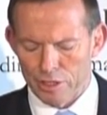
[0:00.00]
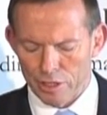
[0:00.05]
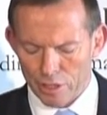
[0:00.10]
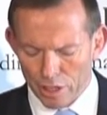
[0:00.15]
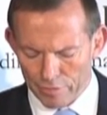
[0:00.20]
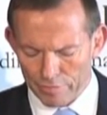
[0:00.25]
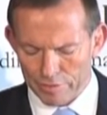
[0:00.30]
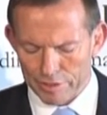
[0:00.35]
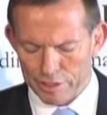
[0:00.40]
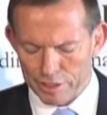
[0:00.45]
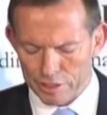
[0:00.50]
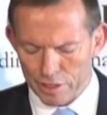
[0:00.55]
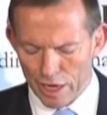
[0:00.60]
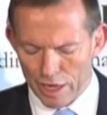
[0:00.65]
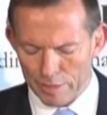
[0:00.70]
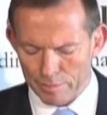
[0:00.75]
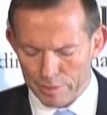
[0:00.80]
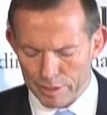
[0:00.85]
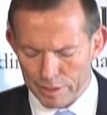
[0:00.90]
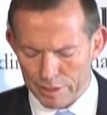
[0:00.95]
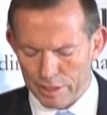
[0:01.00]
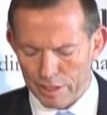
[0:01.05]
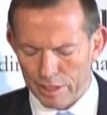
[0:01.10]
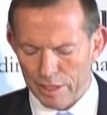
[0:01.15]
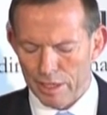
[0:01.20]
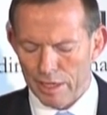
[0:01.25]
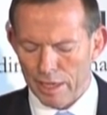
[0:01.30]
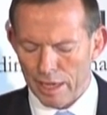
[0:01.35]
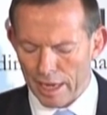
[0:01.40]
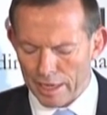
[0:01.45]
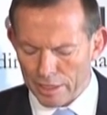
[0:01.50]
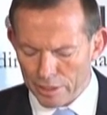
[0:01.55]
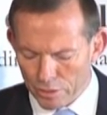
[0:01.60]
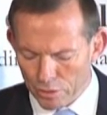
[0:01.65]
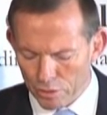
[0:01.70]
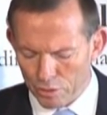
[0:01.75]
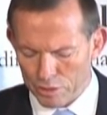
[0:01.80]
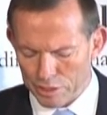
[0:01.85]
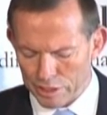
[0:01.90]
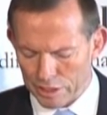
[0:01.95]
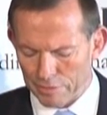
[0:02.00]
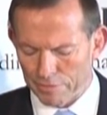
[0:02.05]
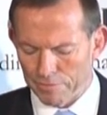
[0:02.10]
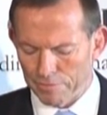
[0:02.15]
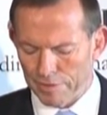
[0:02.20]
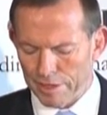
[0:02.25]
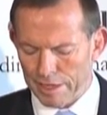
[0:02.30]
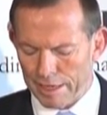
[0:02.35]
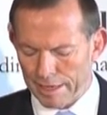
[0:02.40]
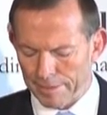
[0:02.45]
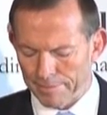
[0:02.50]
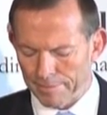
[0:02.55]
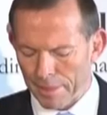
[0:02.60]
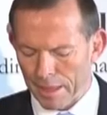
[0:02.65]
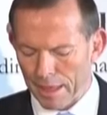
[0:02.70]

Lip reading: of incitement and causing fear.